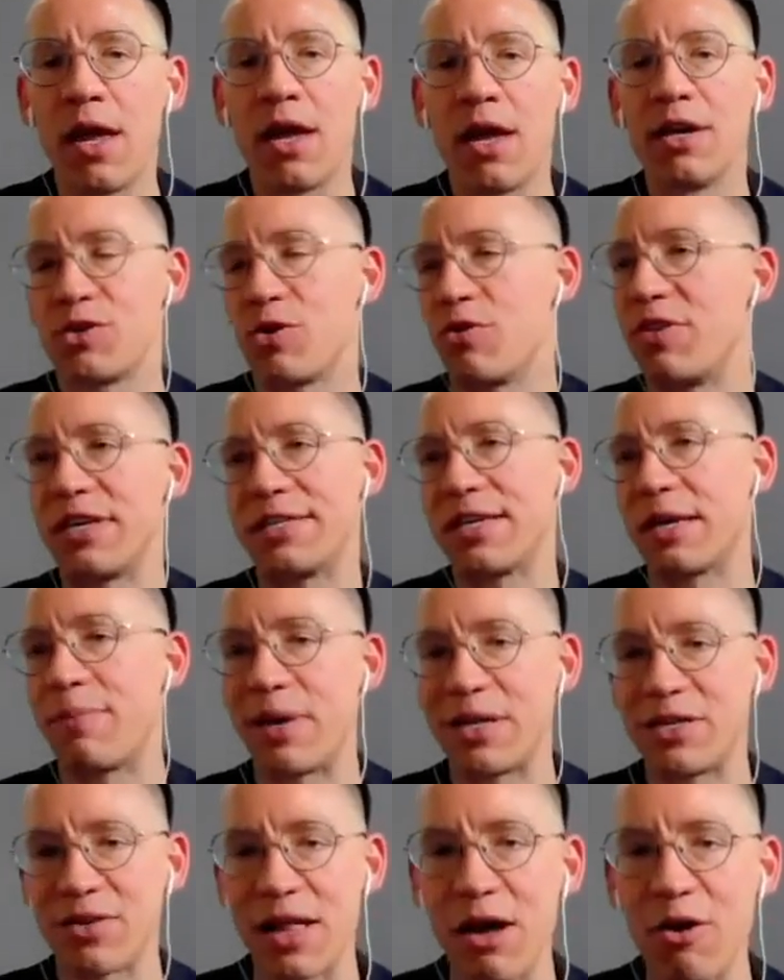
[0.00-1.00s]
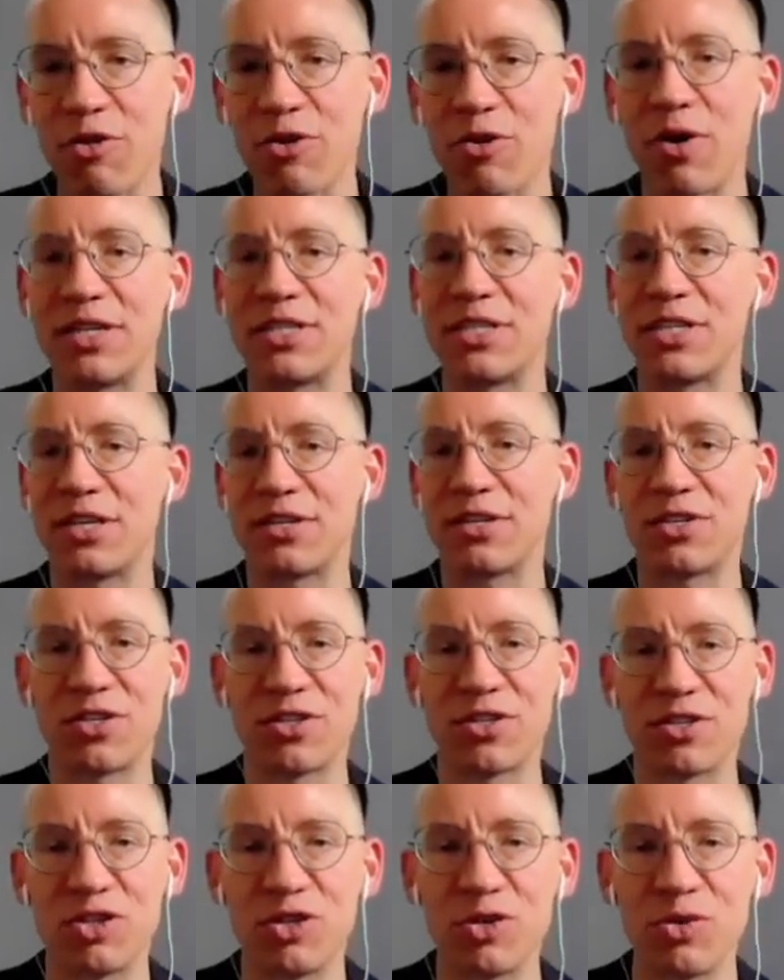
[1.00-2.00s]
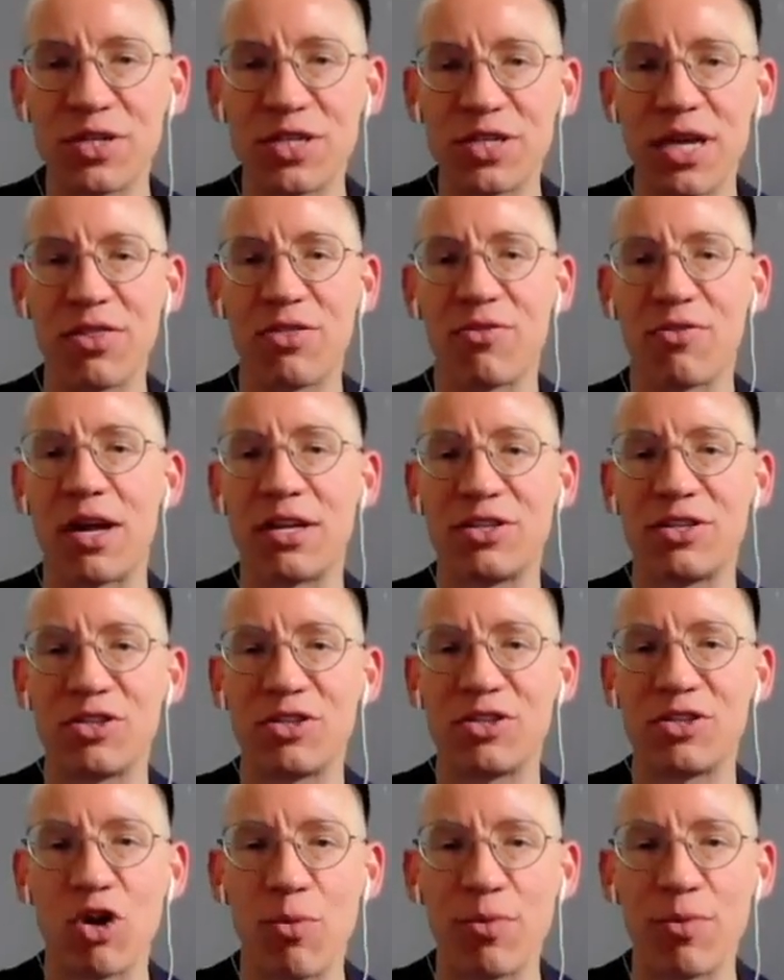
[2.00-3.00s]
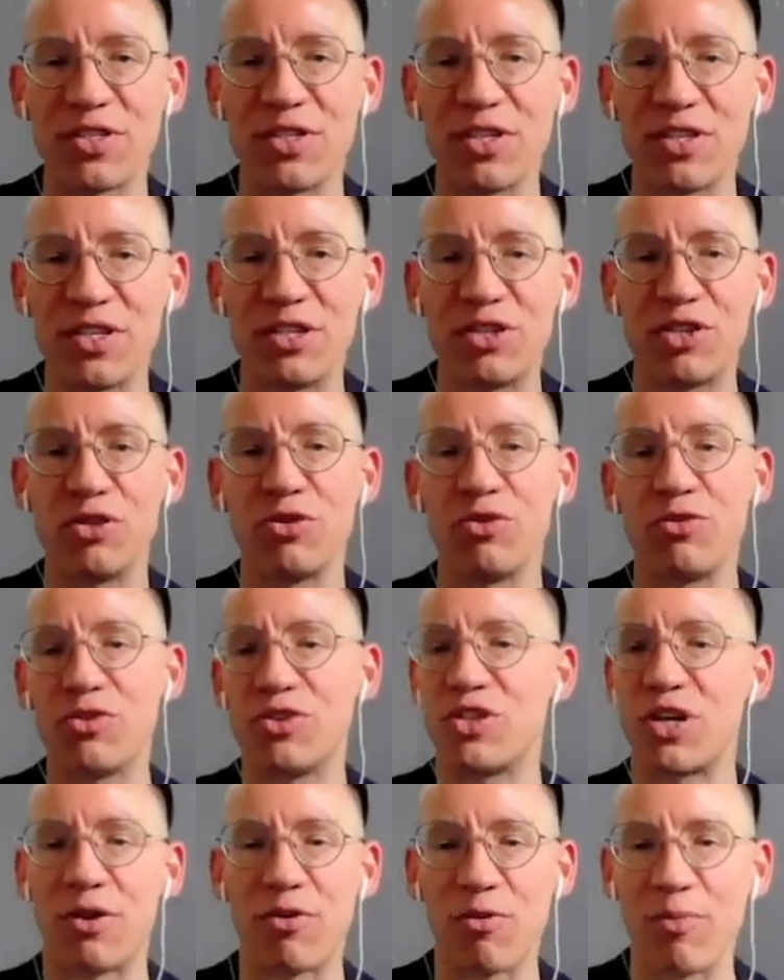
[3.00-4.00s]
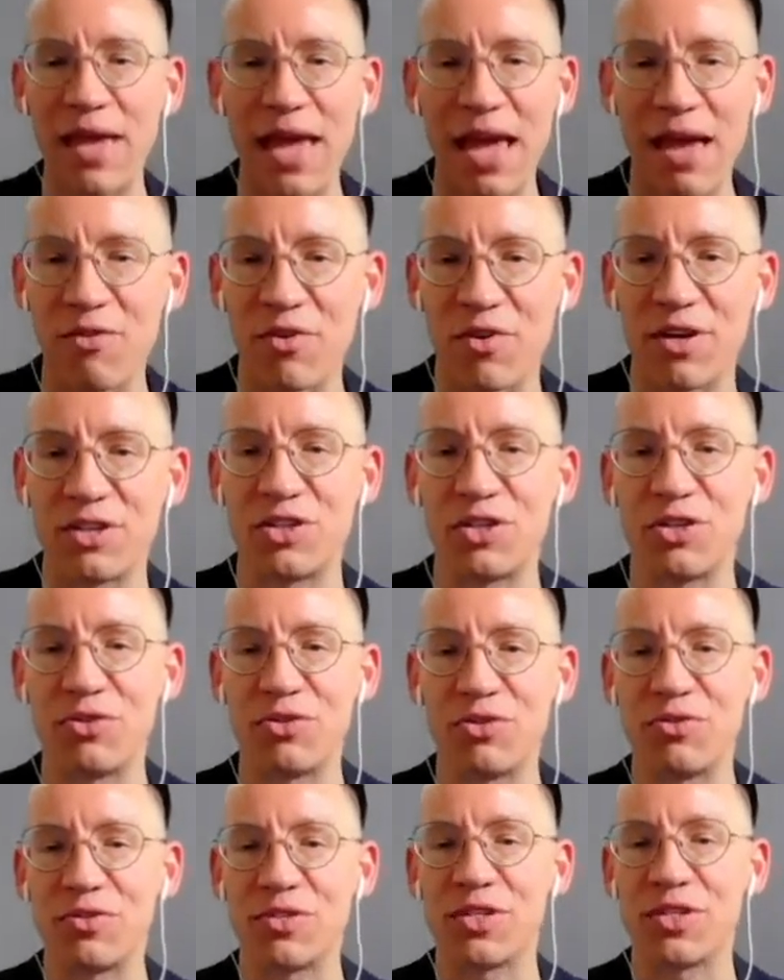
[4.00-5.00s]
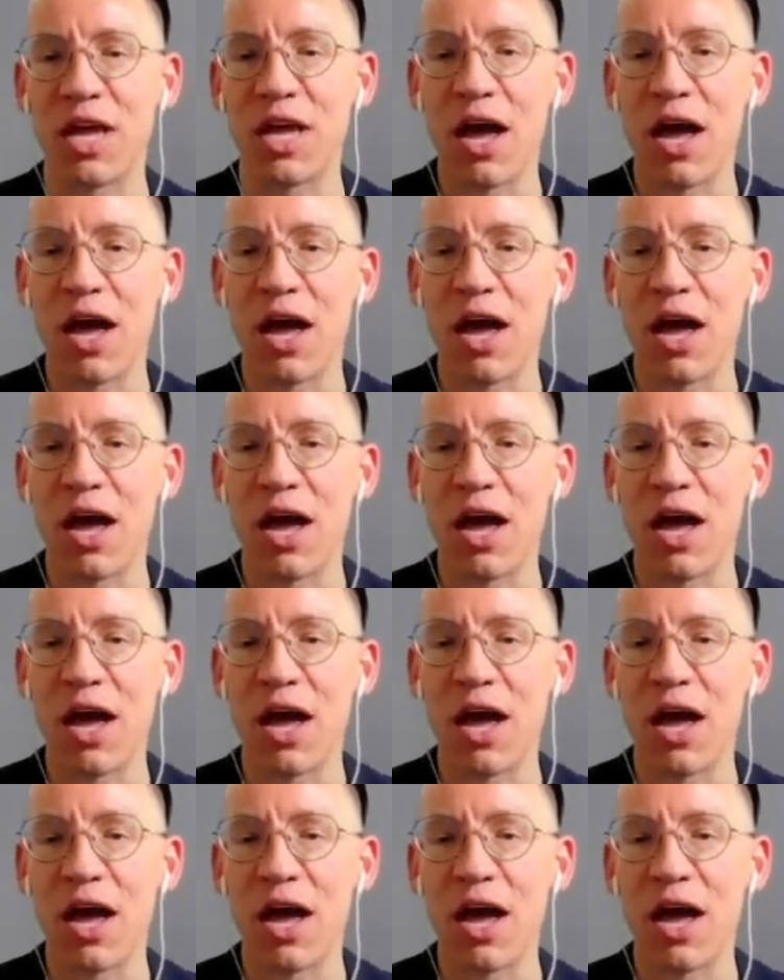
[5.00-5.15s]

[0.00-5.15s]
So things like mental health crisis, suicide threats, homelessness issues, general behavior issues,